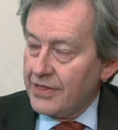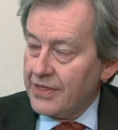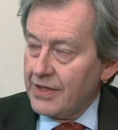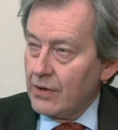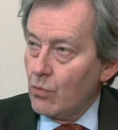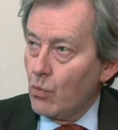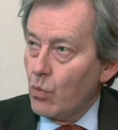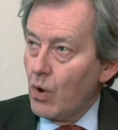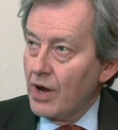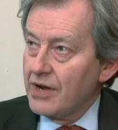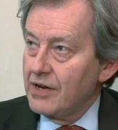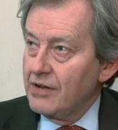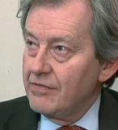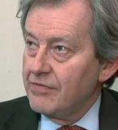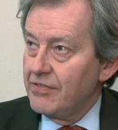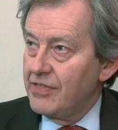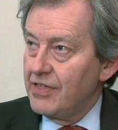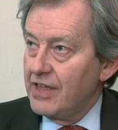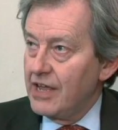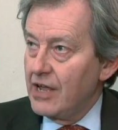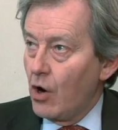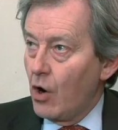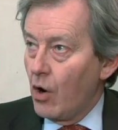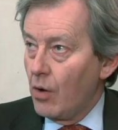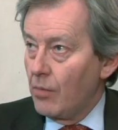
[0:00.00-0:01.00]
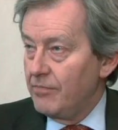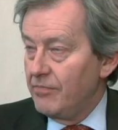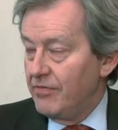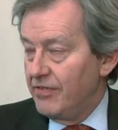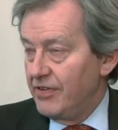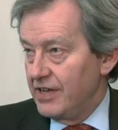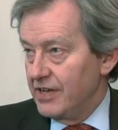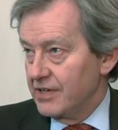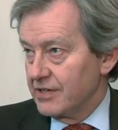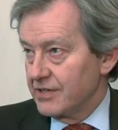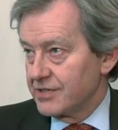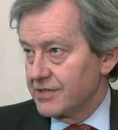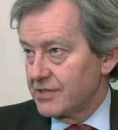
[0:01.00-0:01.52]
I think one of the
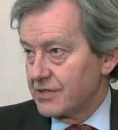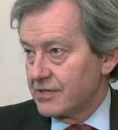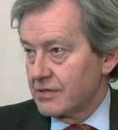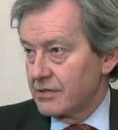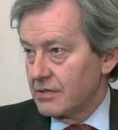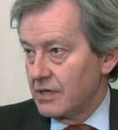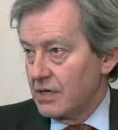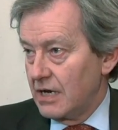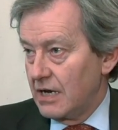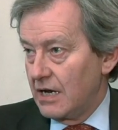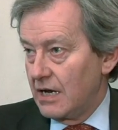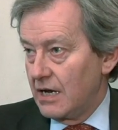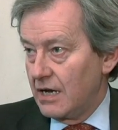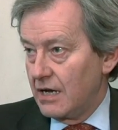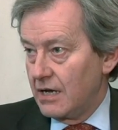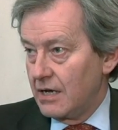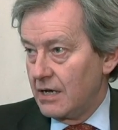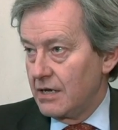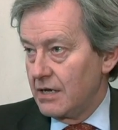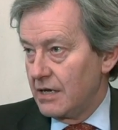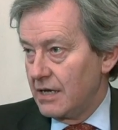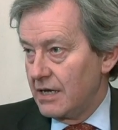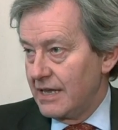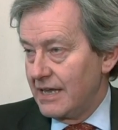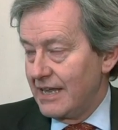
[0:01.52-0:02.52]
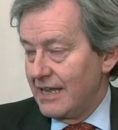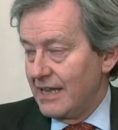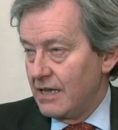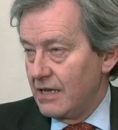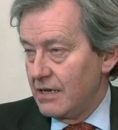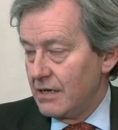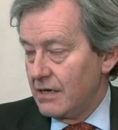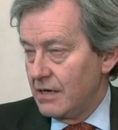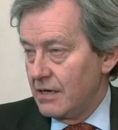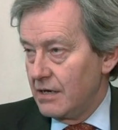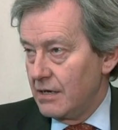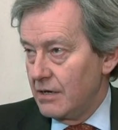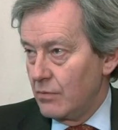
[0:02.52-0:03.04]
obvious
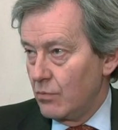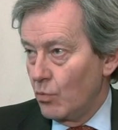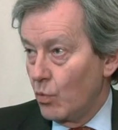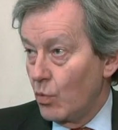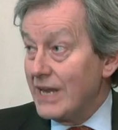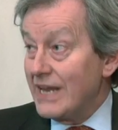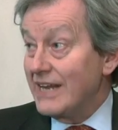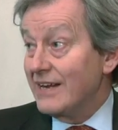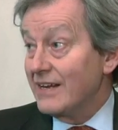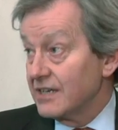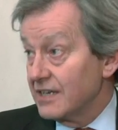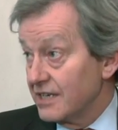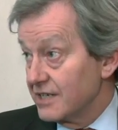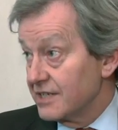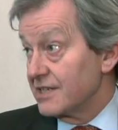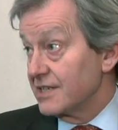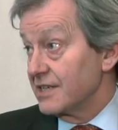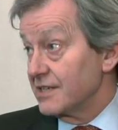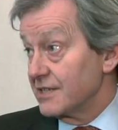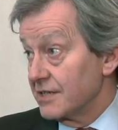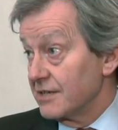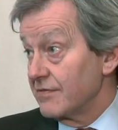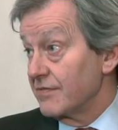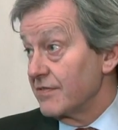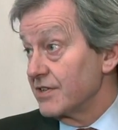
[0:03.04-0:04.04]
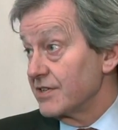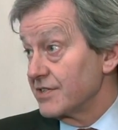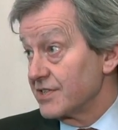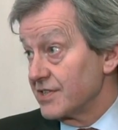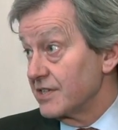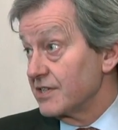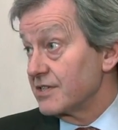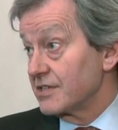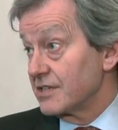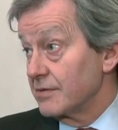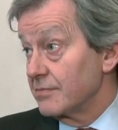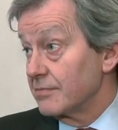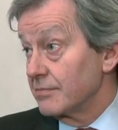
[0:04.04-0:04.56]
weaknesses of the
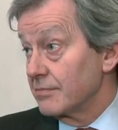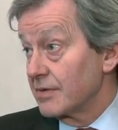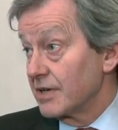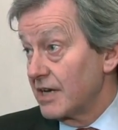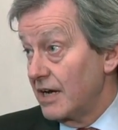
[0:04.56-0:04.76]
system